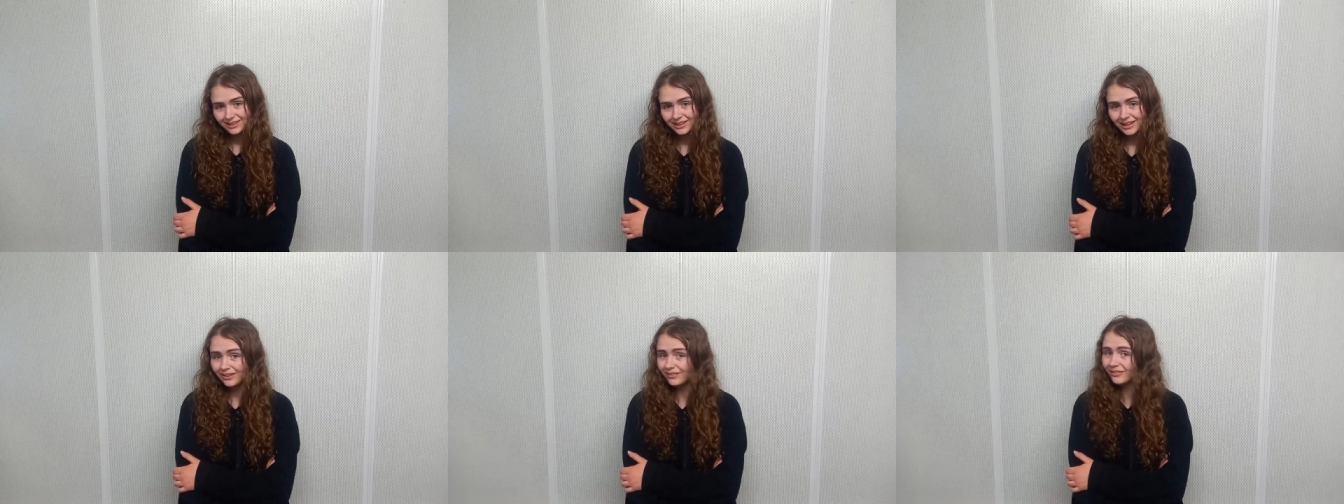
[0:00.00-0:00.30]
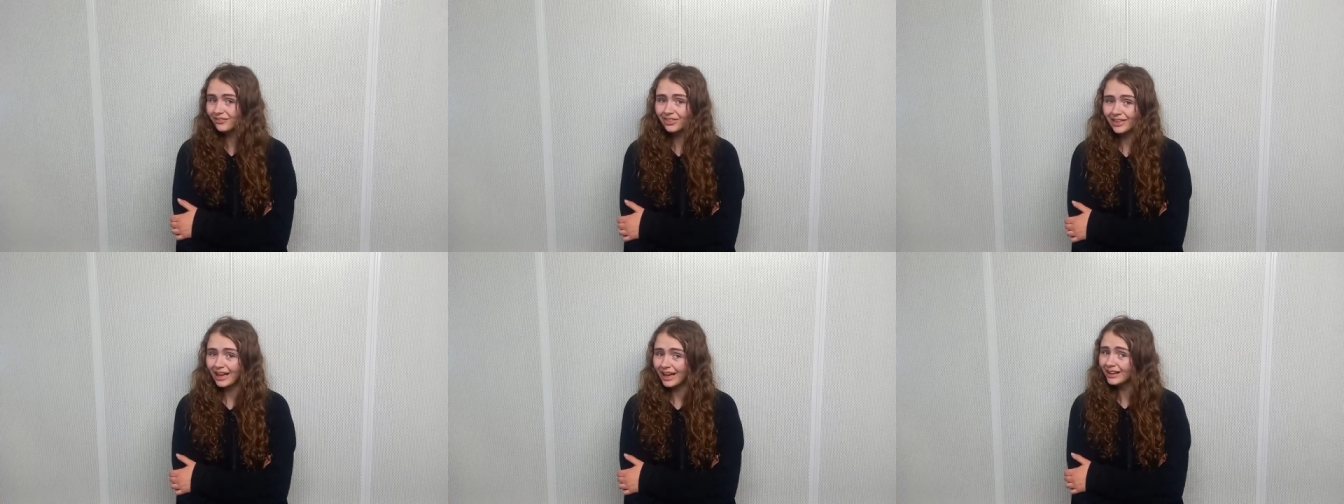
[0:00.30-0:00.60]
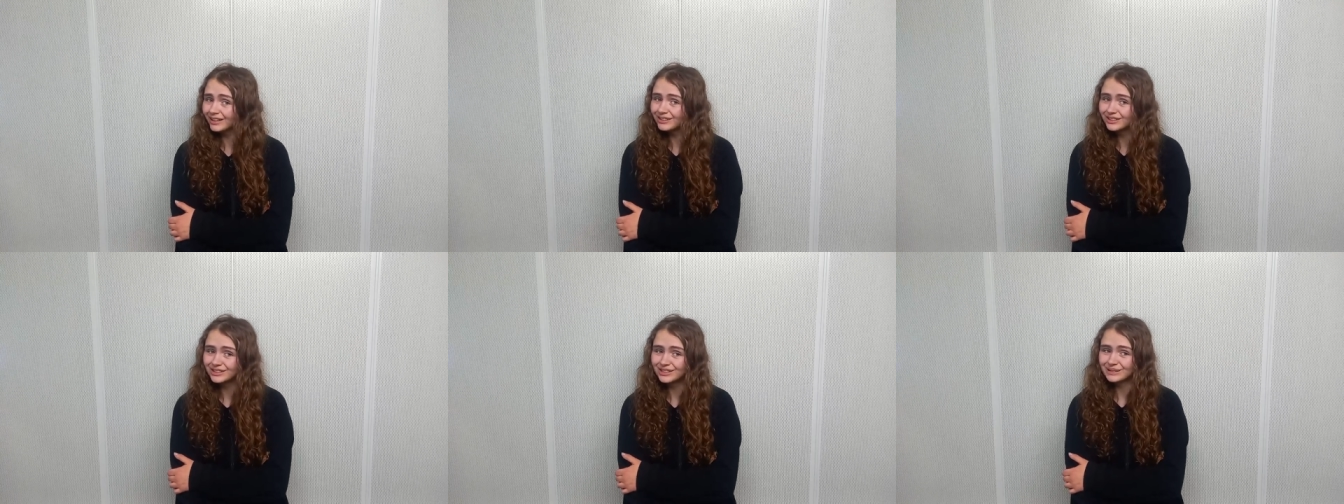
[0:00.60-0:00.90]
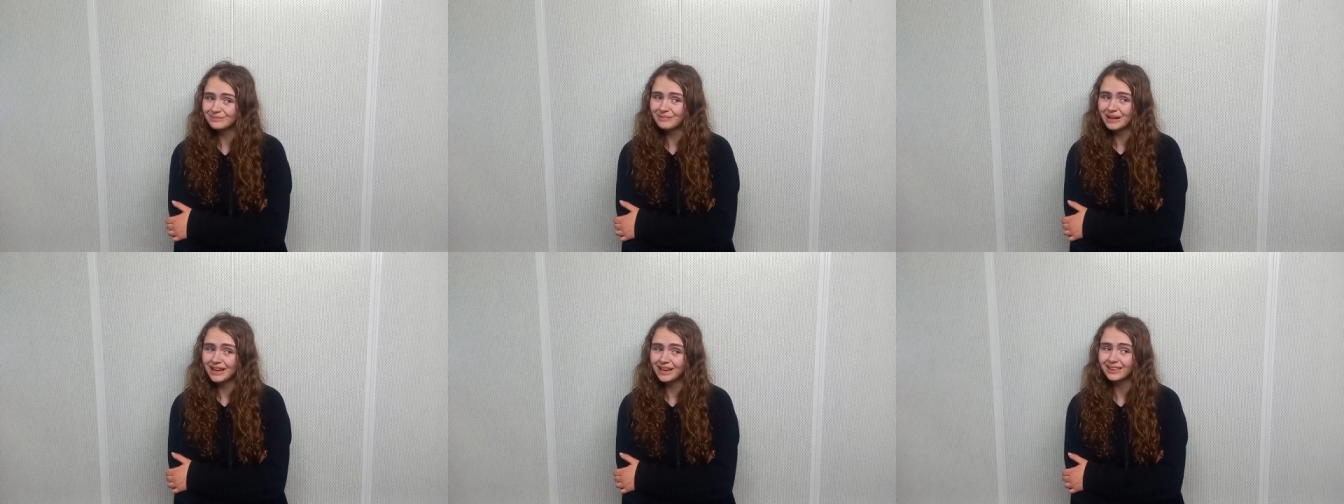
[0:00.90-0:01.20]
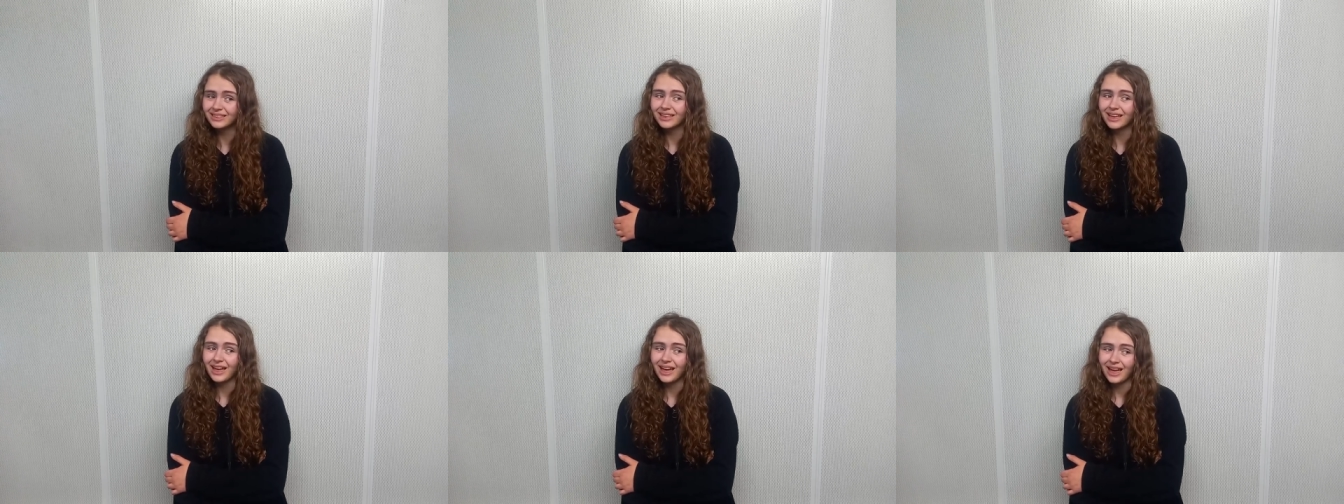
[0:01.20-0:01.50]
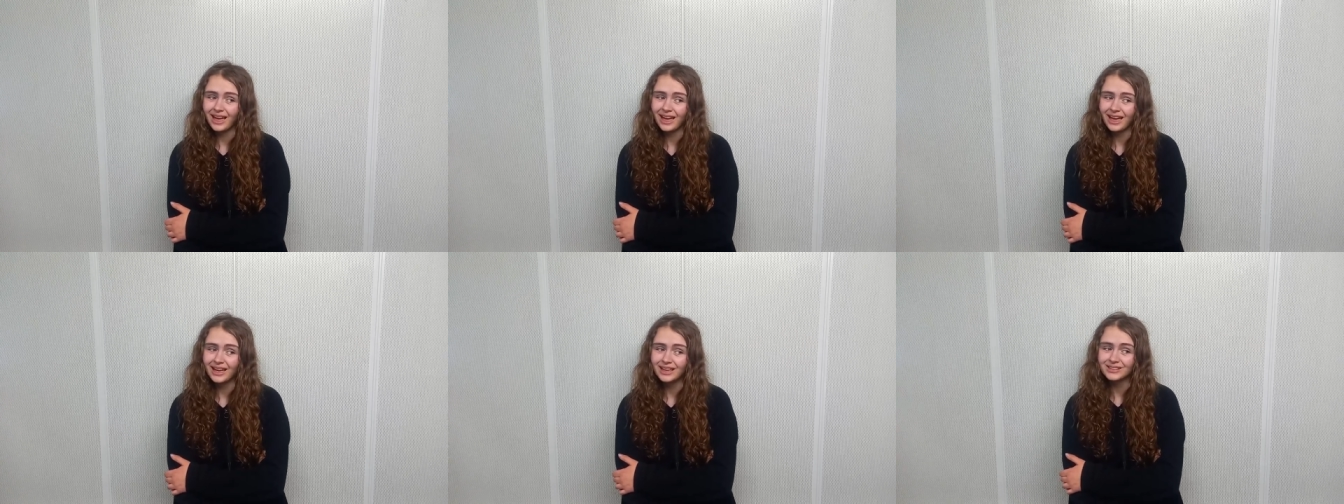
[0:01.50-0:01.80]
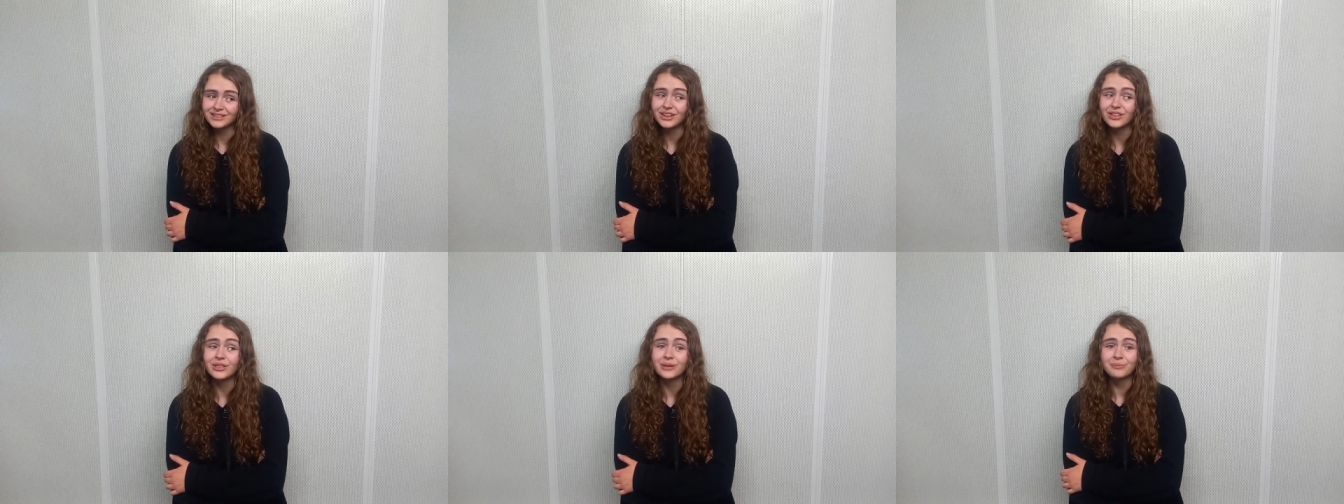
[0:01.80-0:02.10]
If that doesn't make the
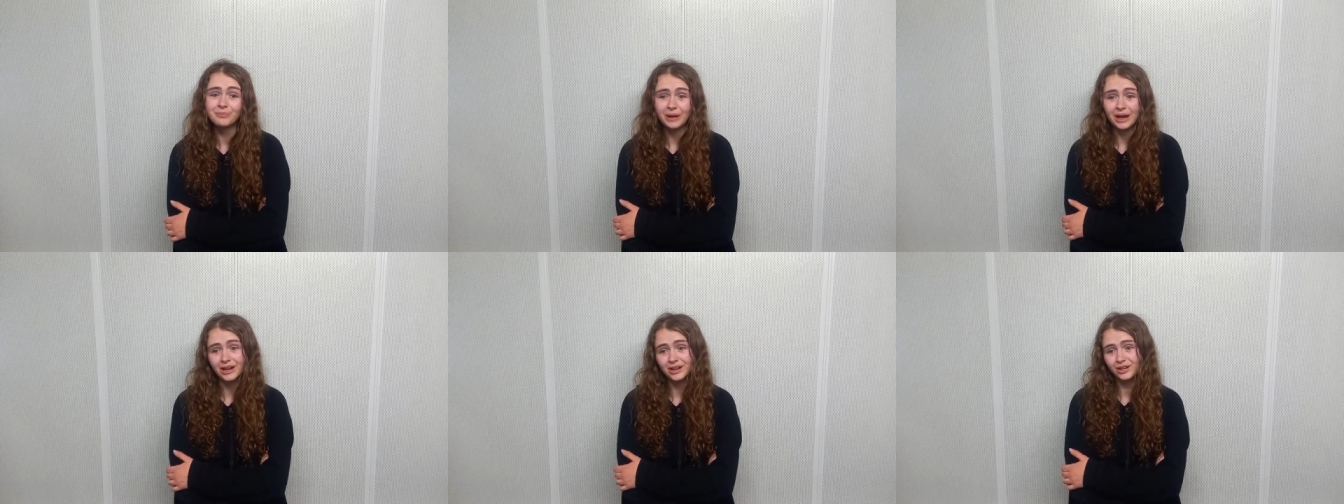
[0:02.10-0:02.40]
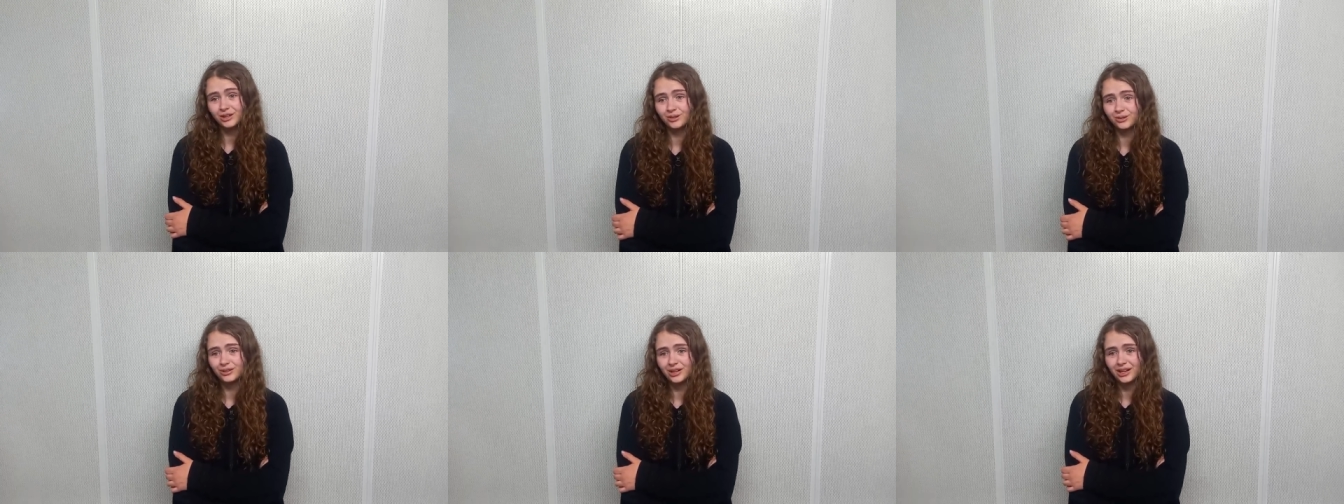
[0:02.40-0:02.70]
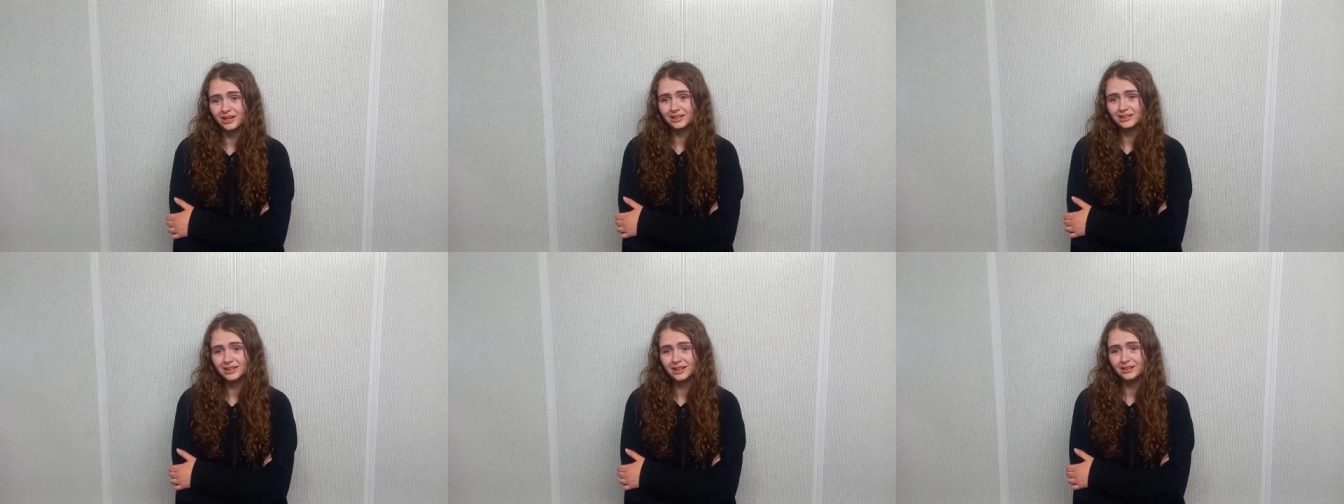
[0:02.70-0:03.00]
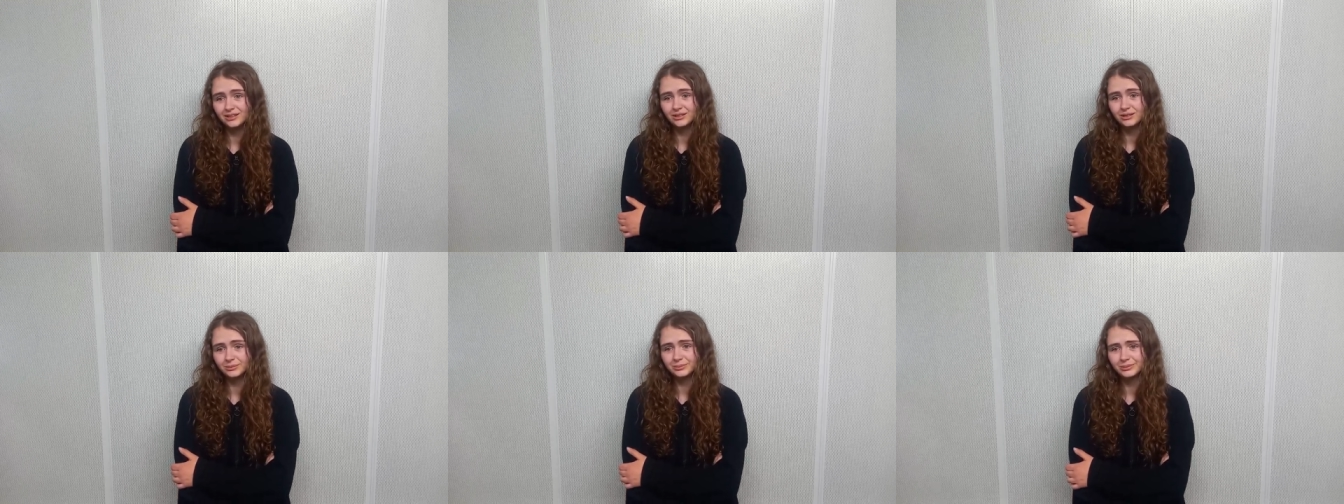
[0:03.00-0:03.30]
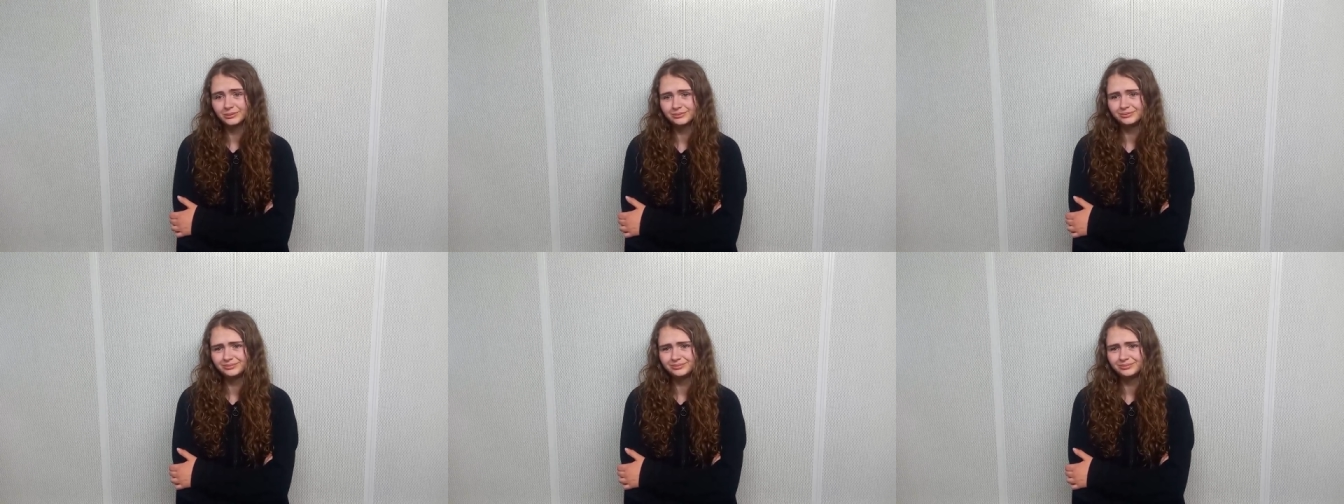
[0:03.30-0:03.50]
hairs on the back of your neck stand up,